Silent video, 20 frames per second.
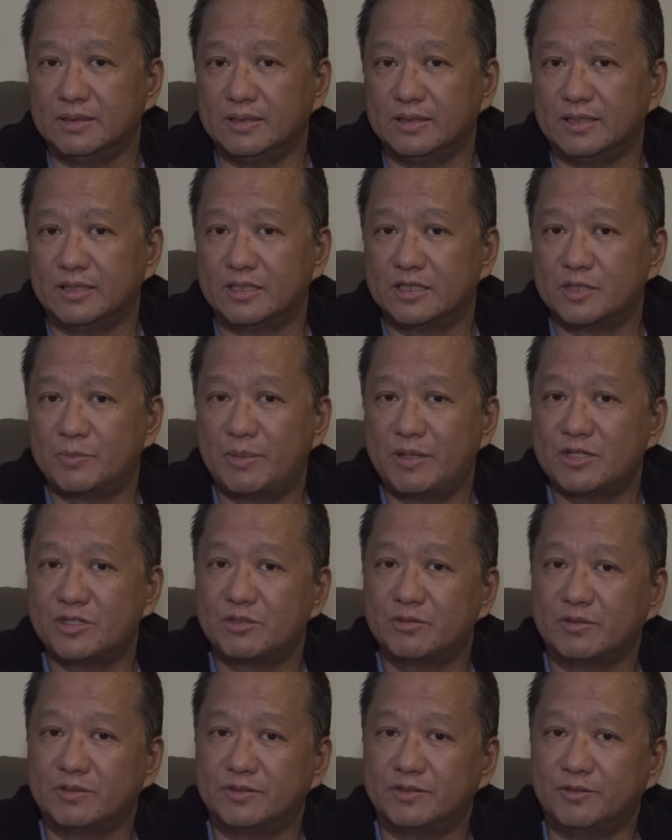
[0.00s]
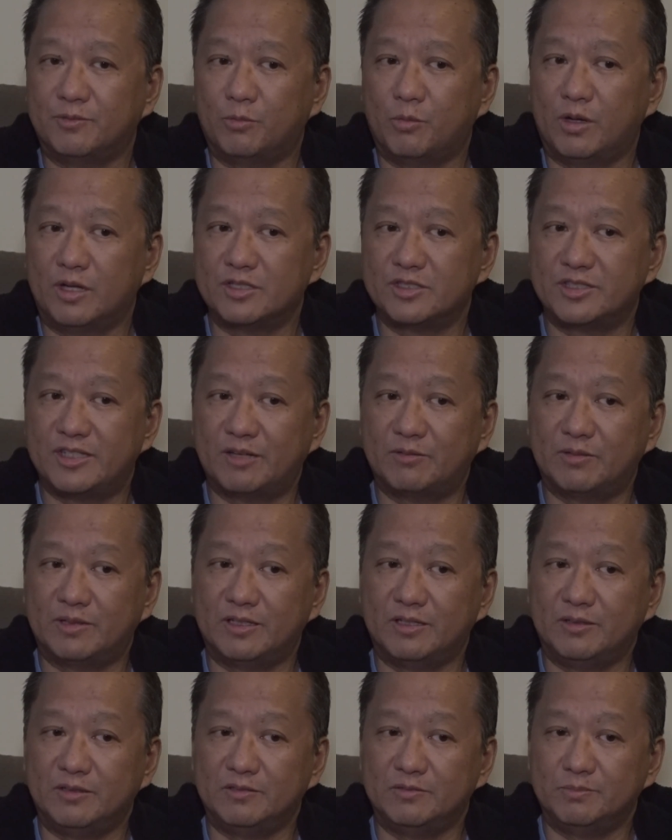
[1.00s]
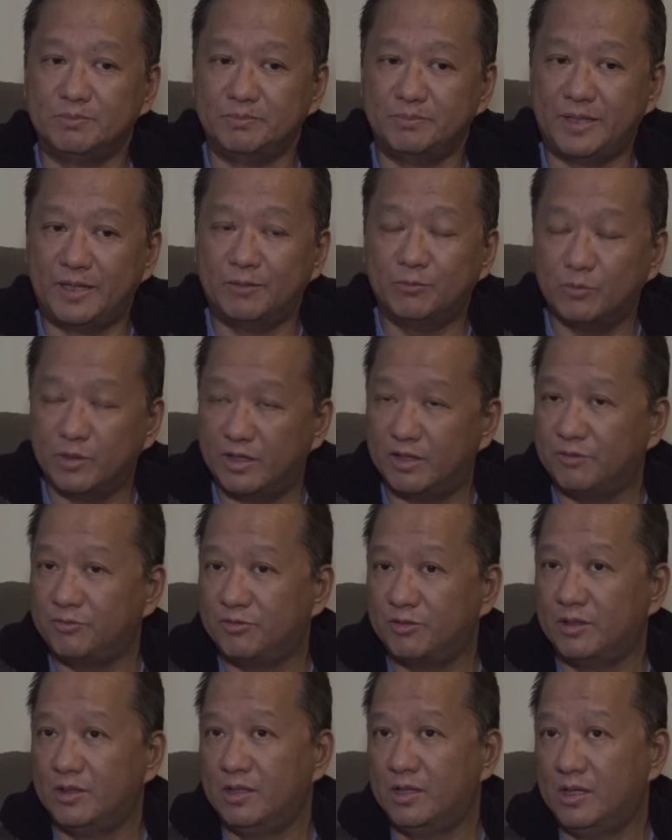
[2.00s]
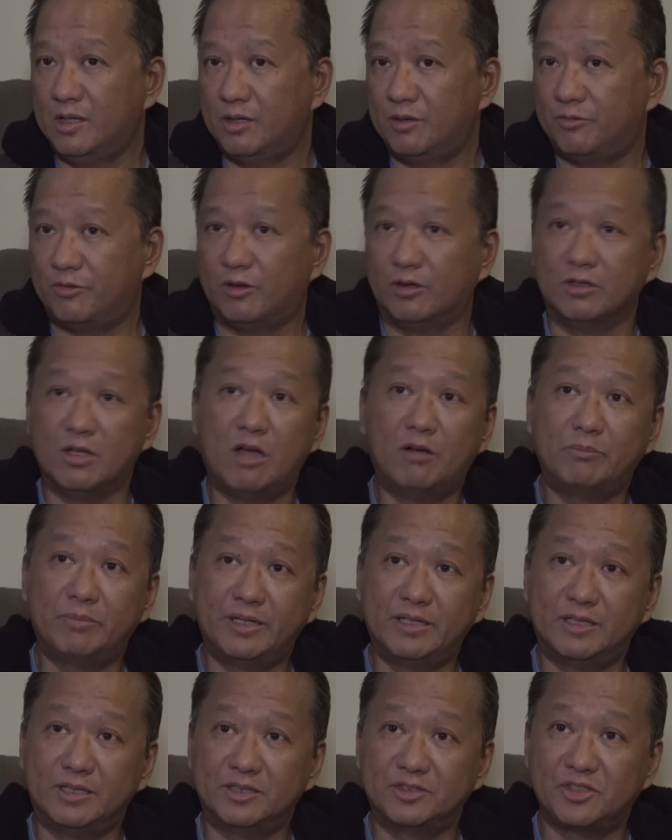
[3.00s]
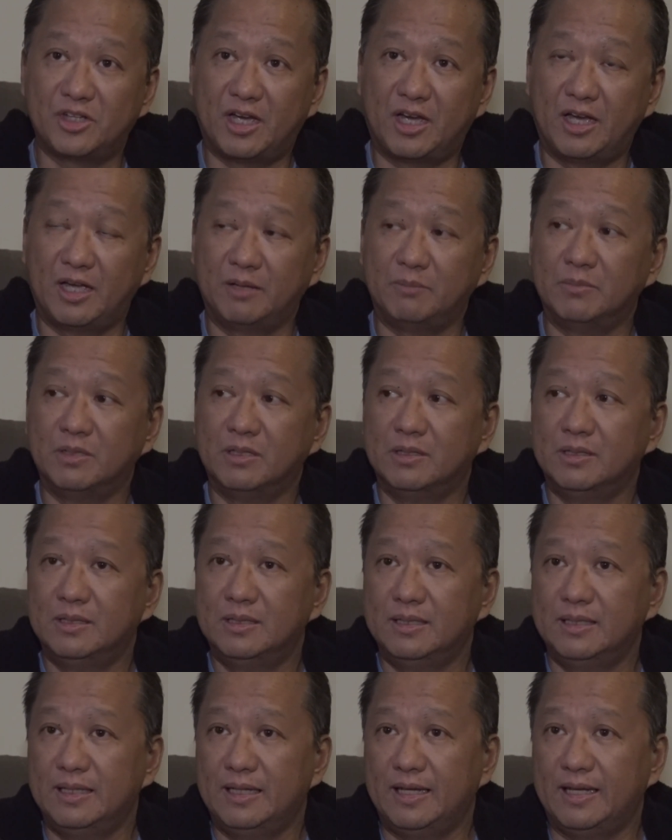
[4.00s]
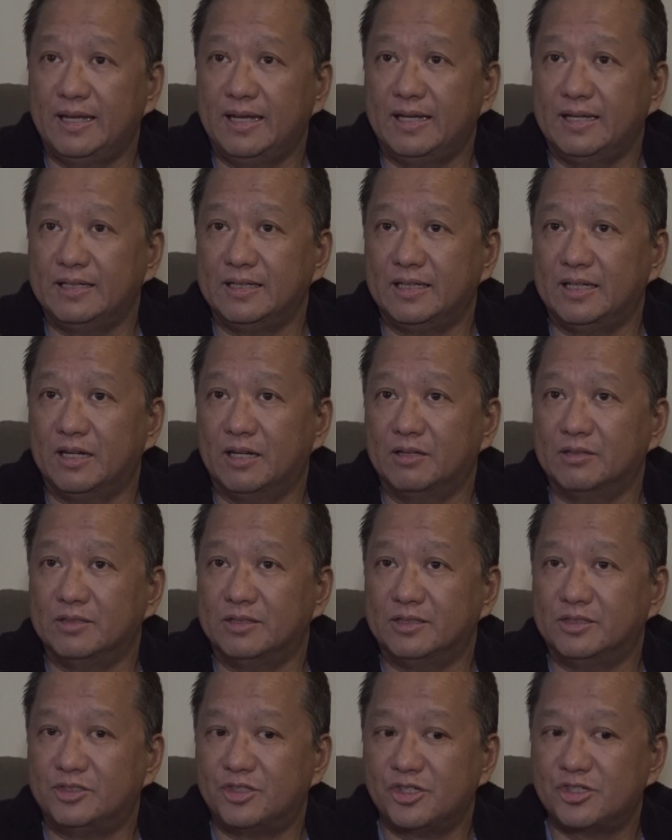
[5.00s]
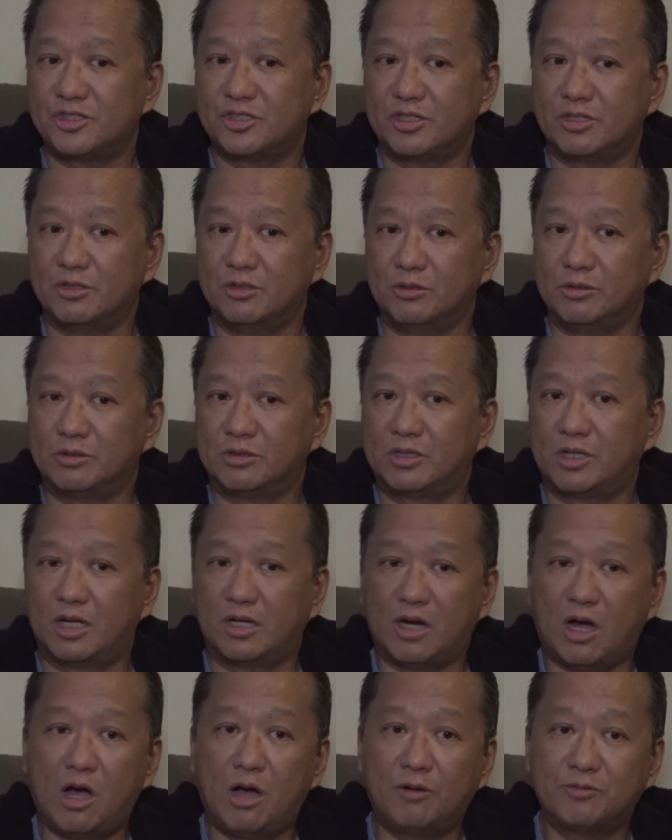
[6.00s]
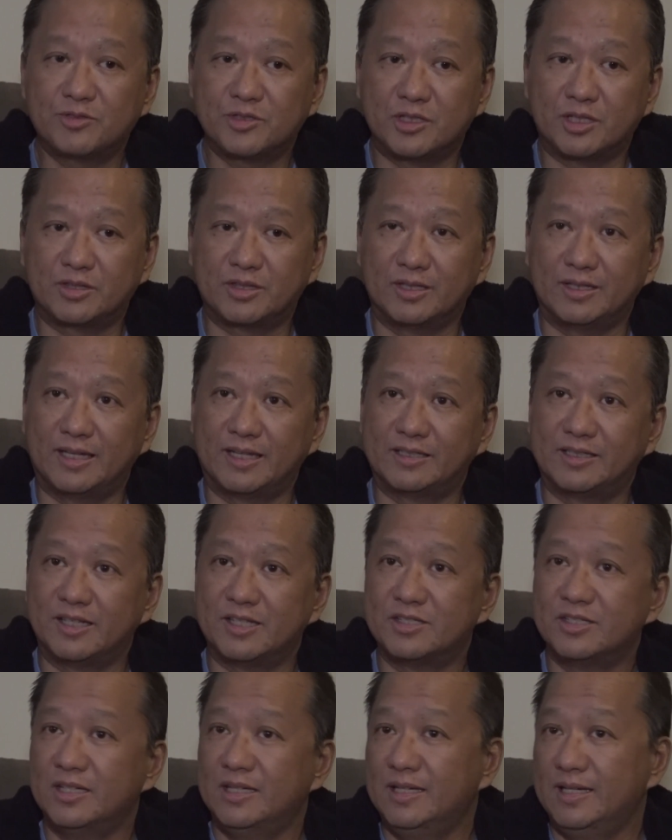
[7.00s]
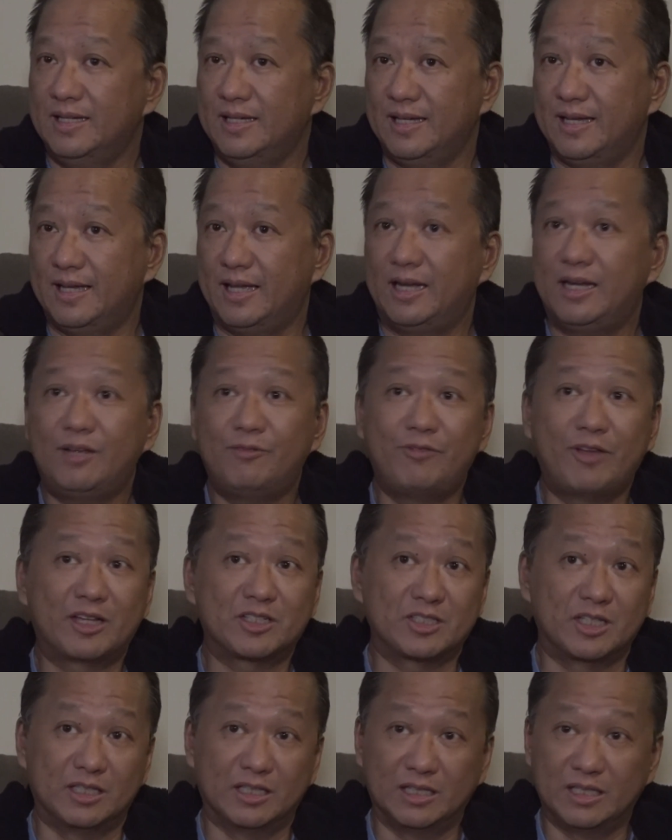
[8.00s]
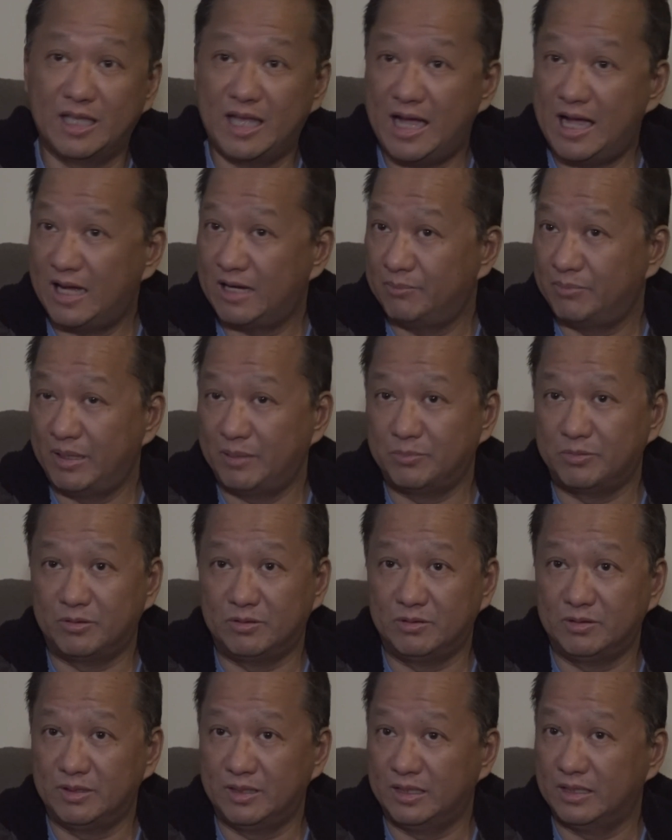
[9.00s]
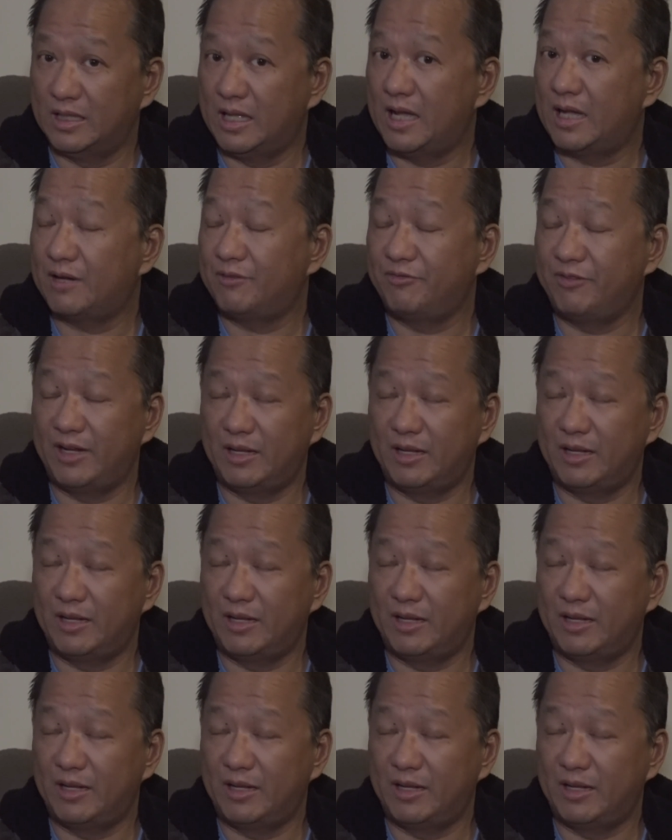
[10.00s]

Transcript: and especially with the ones that we've been with for a long period of time and you know just to cut off something like this it affects a lot of people, a lot